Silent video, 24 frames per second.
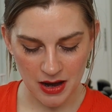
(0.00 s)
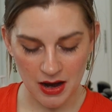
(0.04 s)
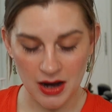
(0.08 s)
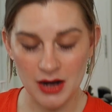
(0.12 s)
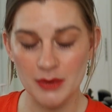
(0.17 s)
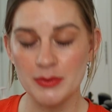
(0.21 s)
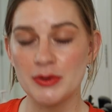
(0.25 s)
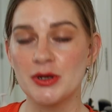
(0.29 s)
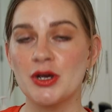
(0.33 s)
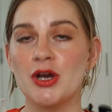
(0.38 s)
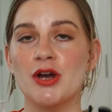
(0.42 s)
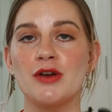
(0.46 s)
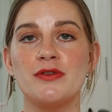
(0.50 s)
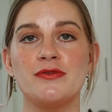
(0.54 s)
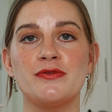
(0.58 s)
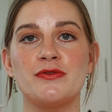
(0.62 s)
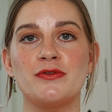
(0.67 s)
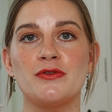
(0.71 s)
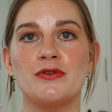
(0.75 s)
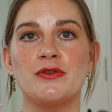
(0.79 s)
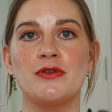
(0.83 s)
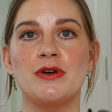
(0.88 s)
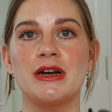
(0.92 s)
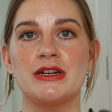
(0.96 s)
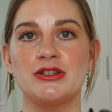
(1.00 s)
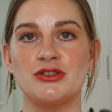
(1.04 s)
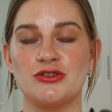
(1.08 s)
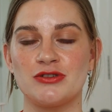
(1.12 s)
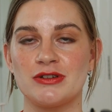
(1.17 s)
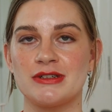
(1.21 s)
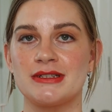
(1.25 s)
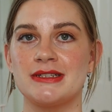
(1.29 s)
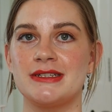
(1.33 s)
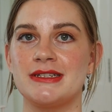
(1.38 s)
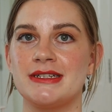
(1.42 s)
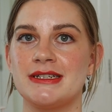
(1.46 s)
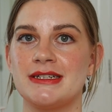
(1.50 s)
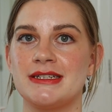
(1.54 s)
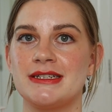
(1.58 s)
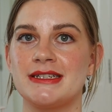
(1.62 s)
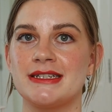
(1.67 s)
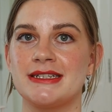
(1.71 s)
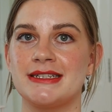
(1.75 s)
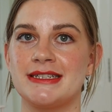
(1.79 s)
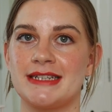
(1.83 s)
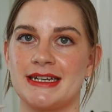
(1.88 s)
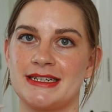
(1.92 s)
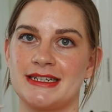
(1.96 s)
I would go for a trusted
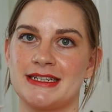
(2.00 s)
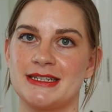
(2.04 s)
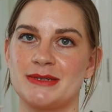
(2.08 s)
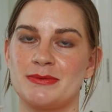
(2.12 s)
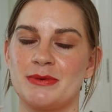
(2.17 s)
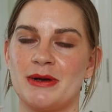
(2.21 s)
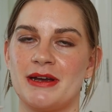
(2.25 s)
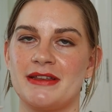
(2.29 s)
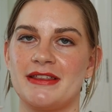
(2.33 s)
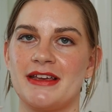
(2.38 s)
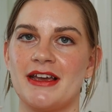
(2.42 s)
setting spray,